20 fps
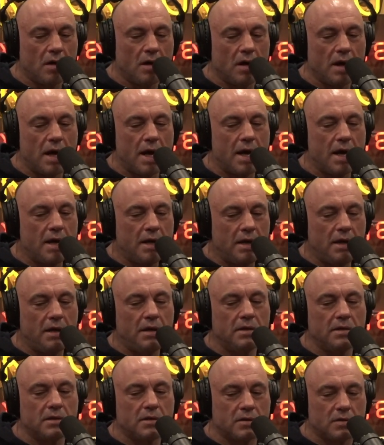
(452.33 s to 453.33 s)

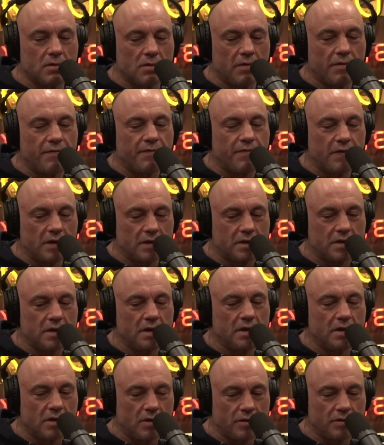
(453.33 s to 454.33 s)
any sort of
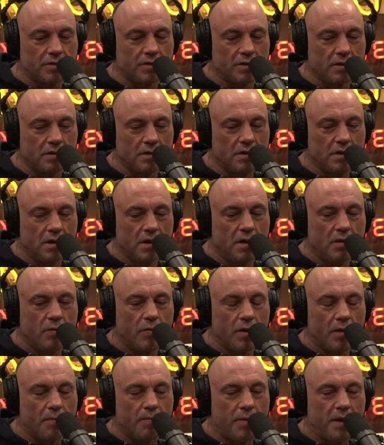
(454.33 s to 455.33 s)
functioning culture
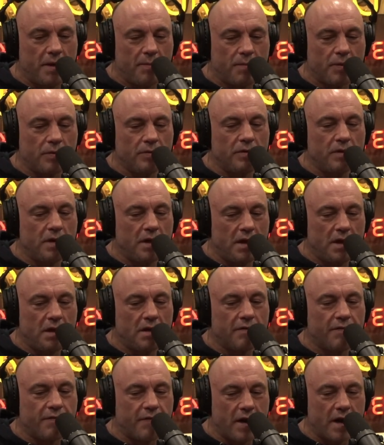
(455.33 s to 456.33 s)
where people need
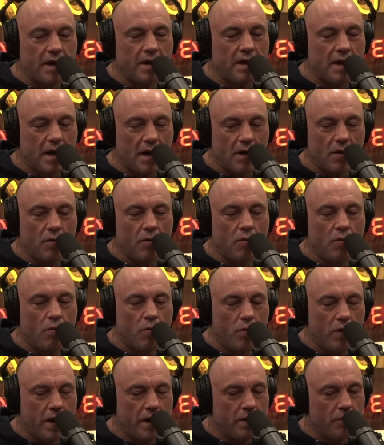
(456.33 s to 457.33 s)
to find out
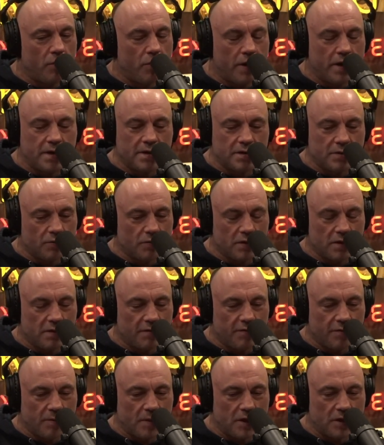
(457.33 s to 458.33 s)
what is the real
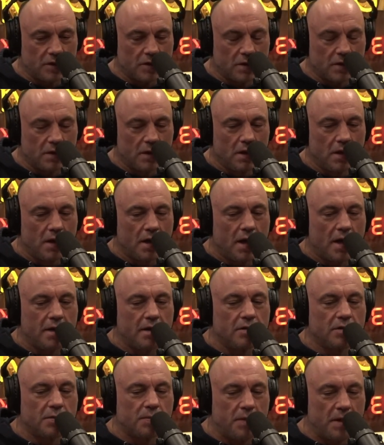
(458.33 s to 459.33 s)
information.
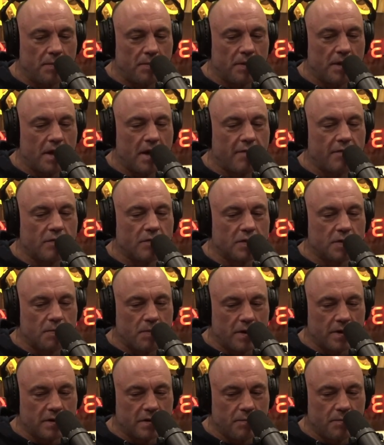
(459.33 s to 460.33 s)
And there's people that have a
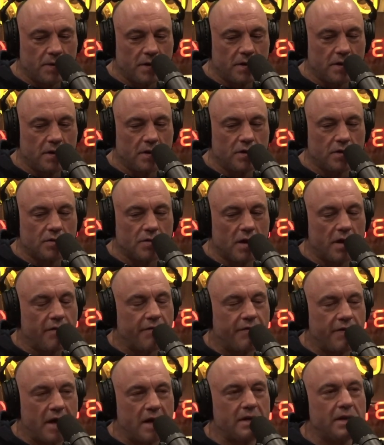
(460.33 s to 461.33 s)
responsibility to try to
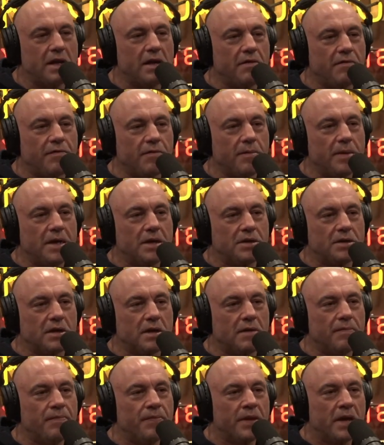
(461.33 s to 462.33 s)
find that
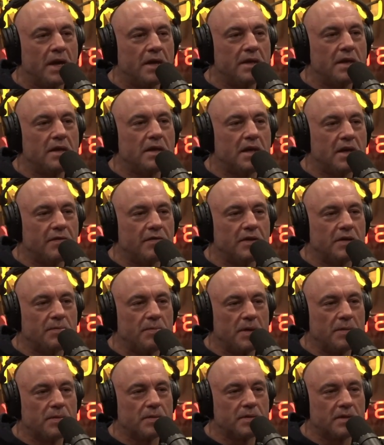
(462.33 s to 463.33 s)
information and then give it to
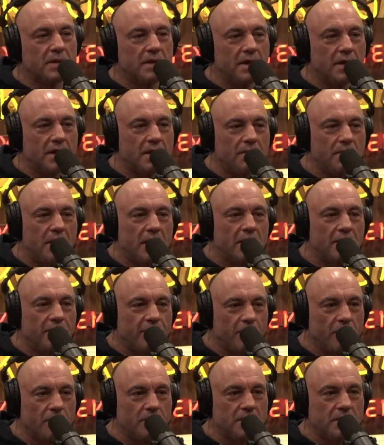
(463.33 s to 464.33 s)
people so they can make
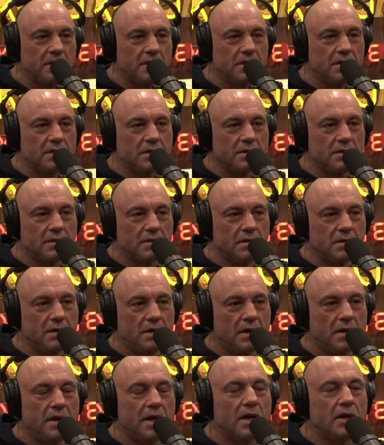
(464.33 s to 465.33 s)
informed decisions.
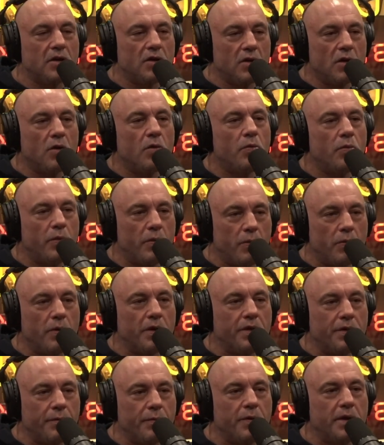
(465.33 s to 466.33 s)
And they can know
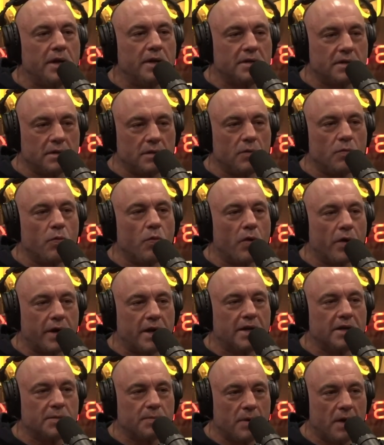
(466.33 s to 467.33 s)
what is the
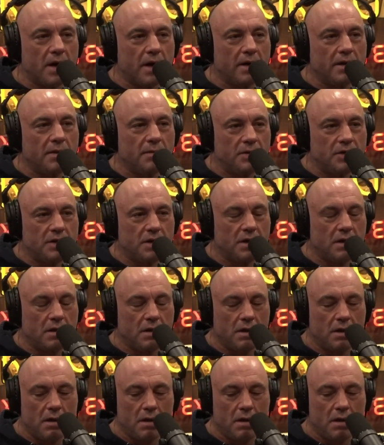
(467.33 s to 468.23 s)
workings behind the machine.